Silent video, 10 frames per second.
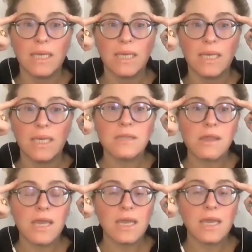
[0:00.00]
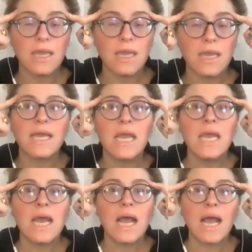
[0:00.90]
This is the thing, is that
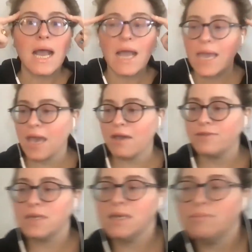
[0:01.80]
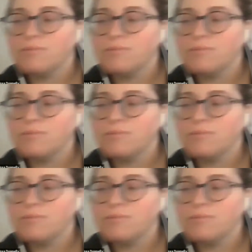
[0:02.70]
I have to keep